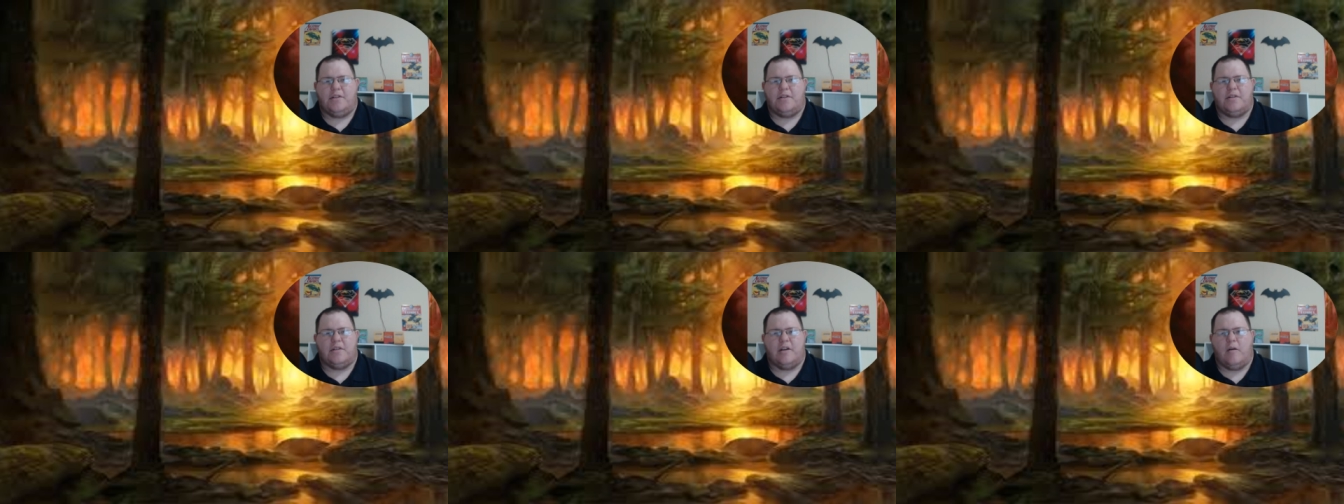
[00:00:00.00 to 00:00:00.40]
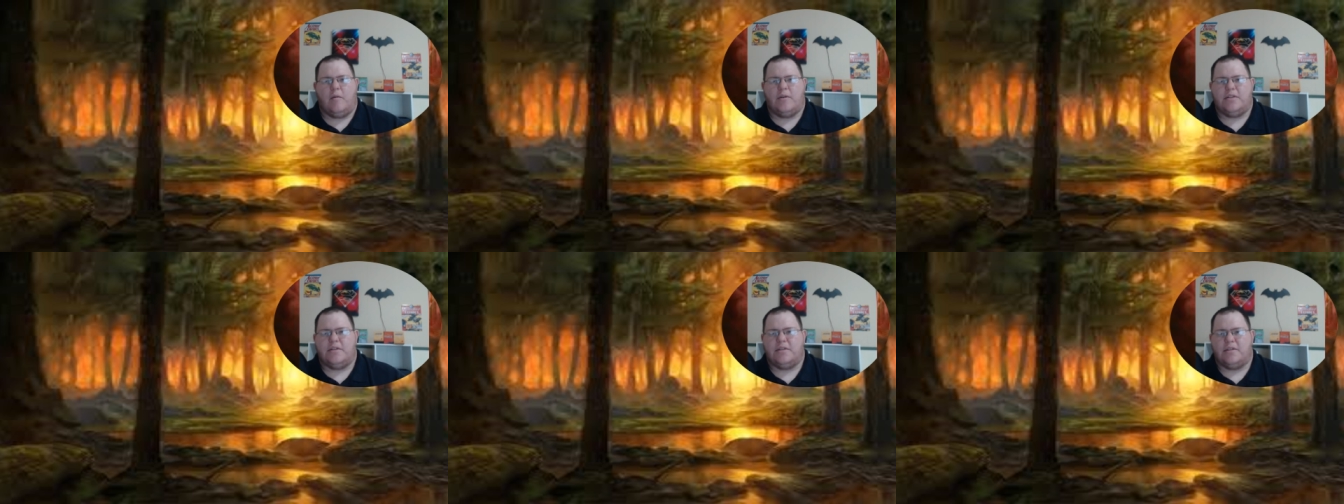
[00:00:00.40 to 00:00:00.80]
You can
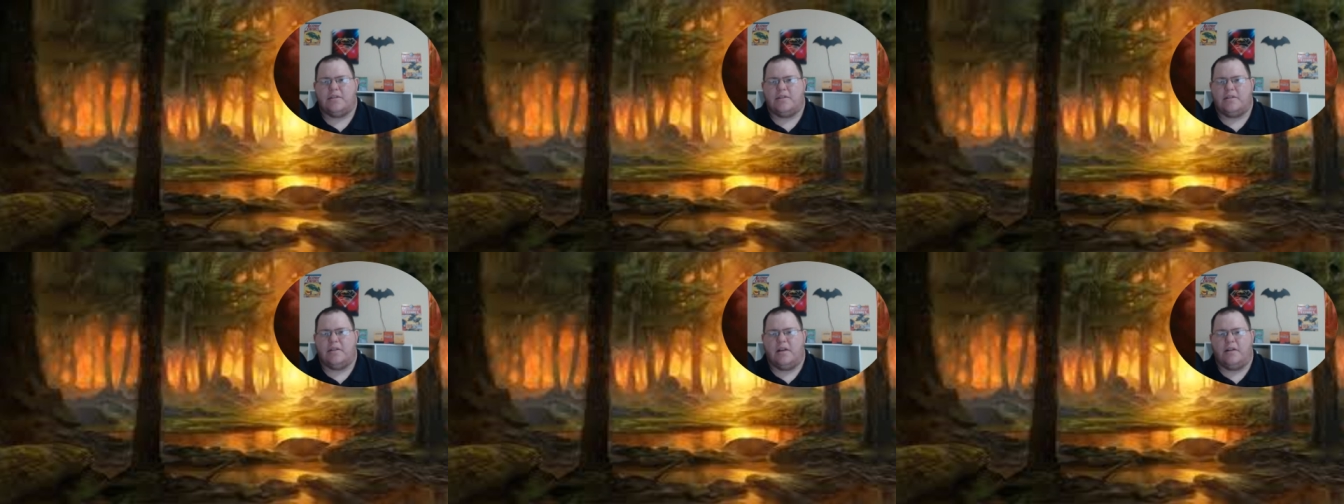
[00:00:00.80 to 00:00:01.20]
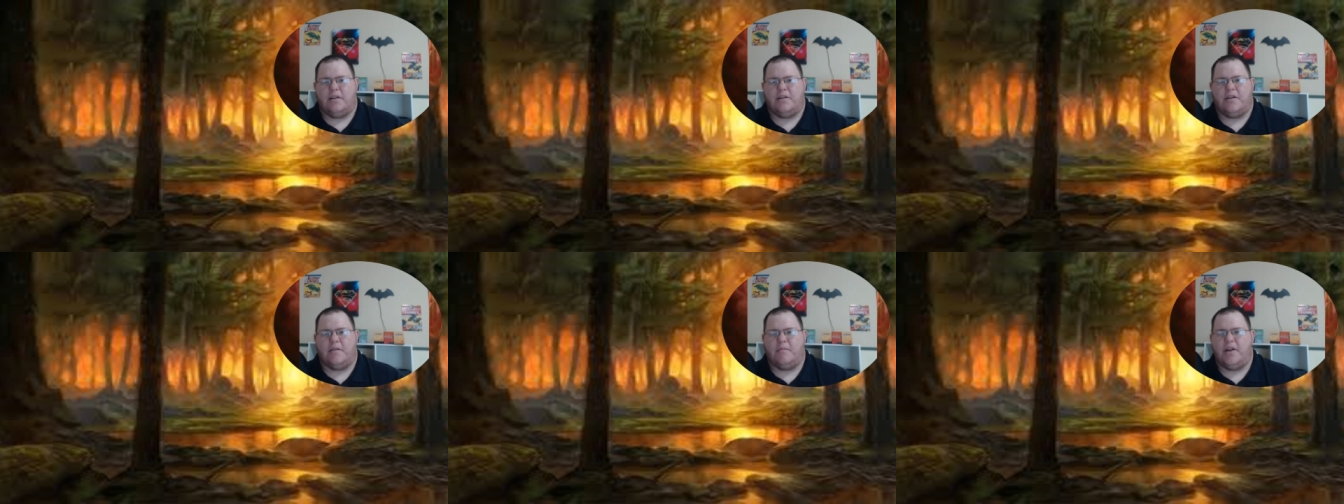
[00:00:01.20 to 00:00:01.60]
always just you
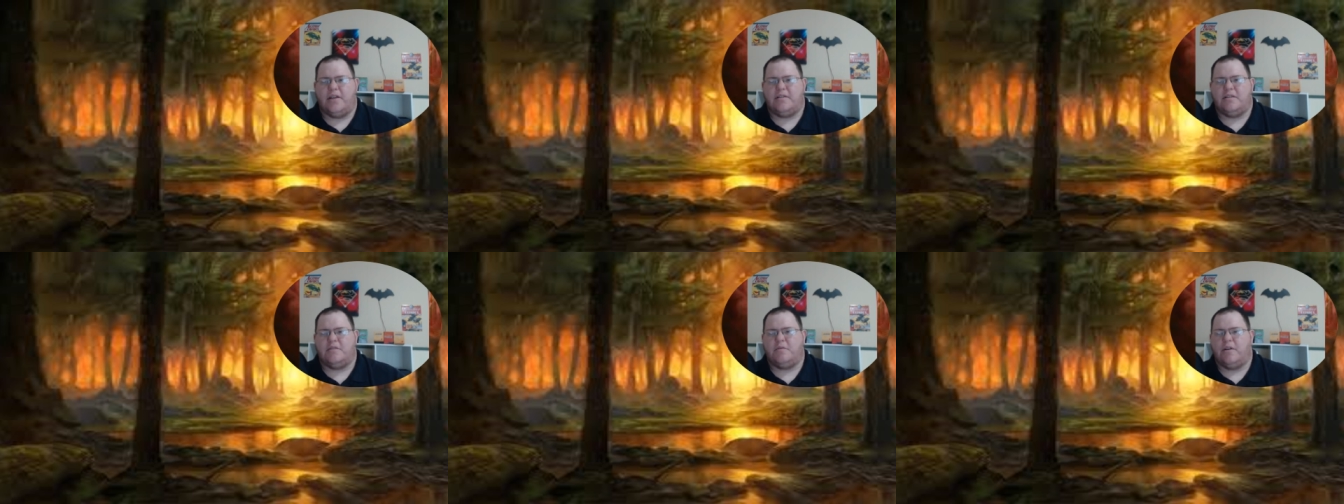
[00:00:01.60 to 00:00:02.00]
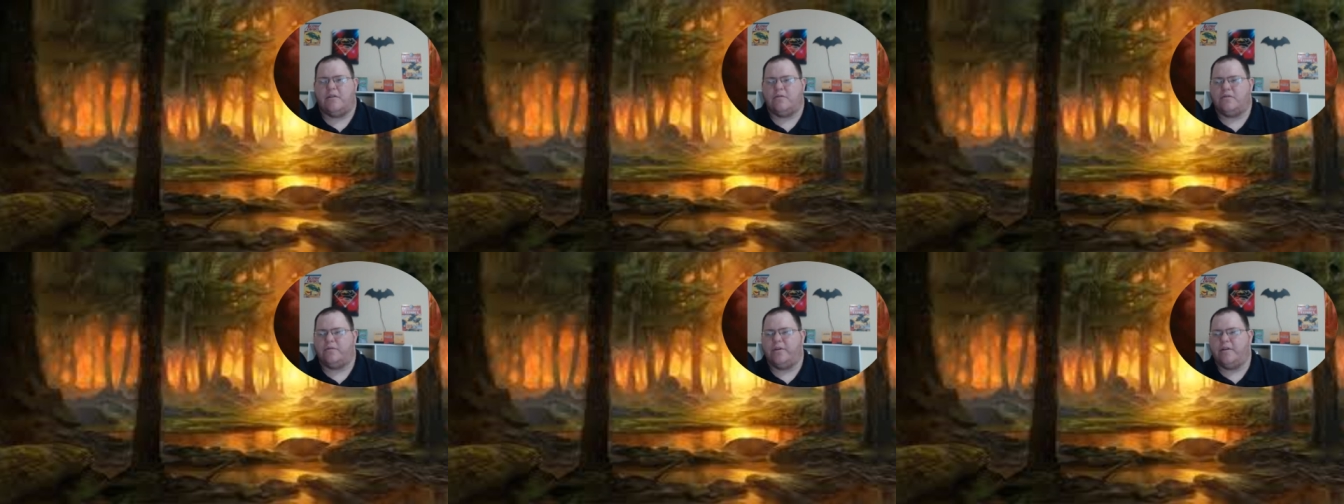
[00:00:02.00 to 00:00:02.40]
can message me on
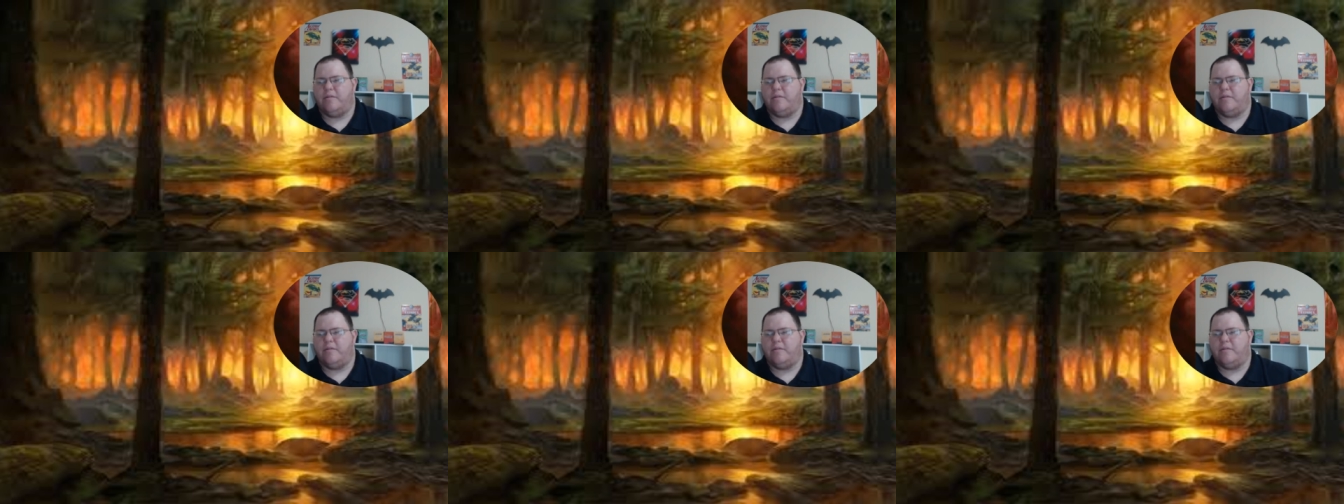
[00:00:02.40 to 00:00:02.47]
Twitter.